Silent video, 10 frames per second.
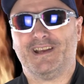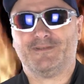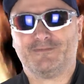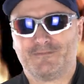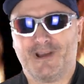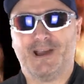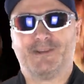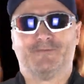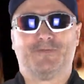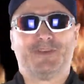you?
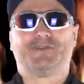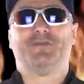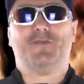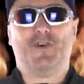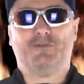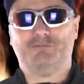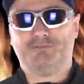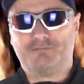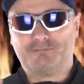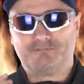Right, first of all,
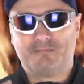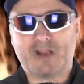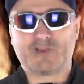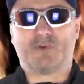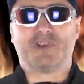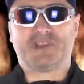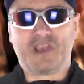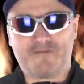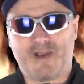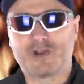I just want to
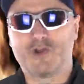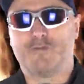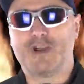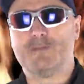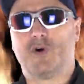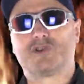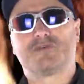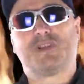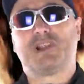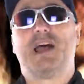say thank you very much
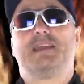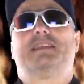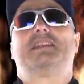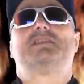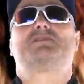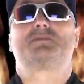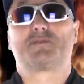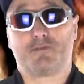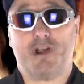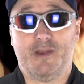for liking and
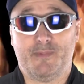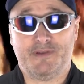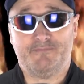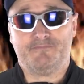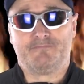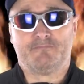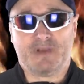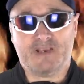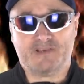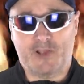subscribing. It
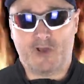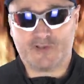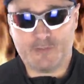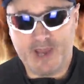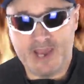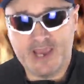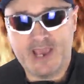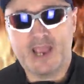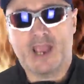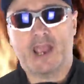means a lot to me
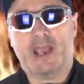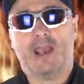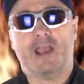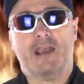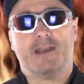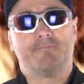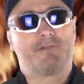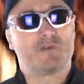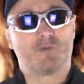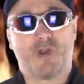
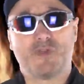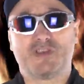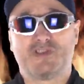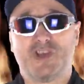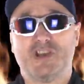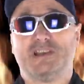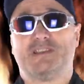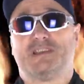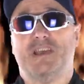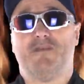because uh, we're on this journey
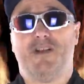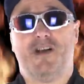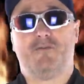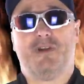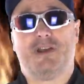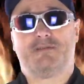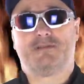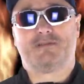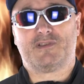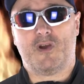together, aren't we?
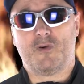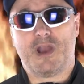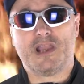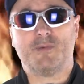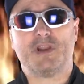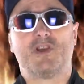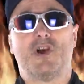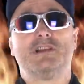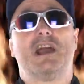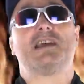So anybody
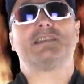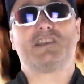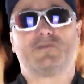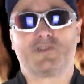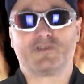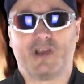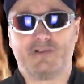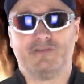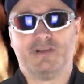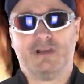got any ideas for the
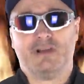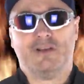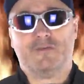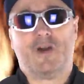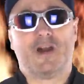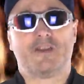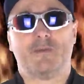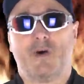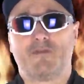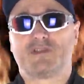channel, fire
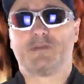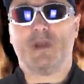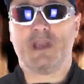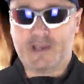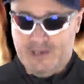them over to me,